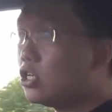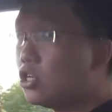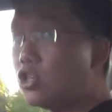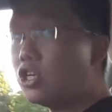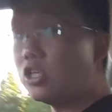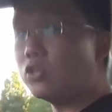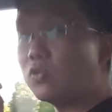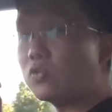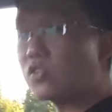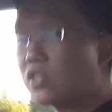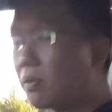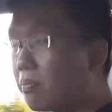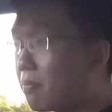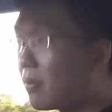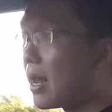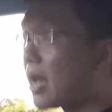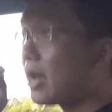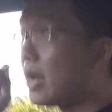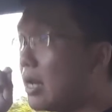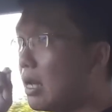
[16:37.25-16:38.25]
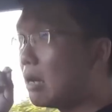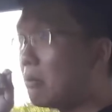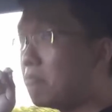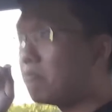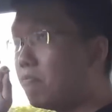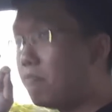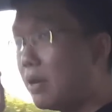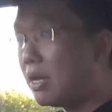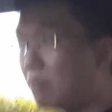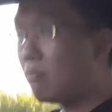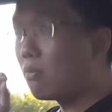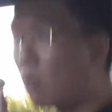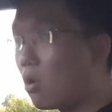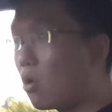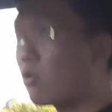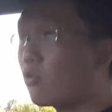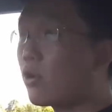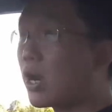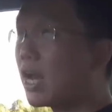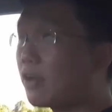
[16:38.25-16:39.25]
you need to supply a bit
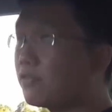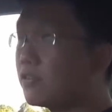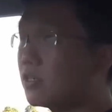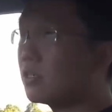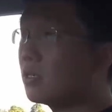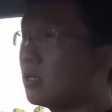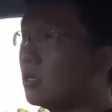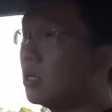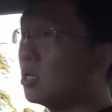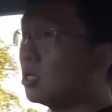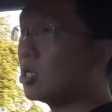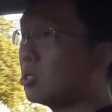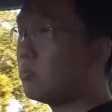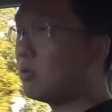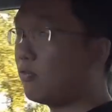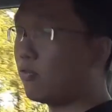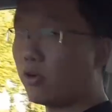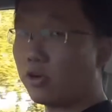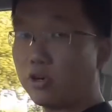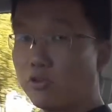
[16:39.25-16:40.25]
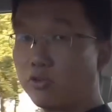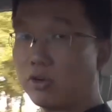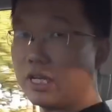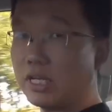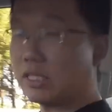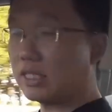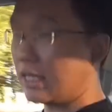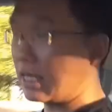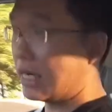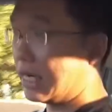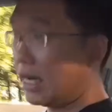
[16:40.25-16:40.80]
more revs before you release the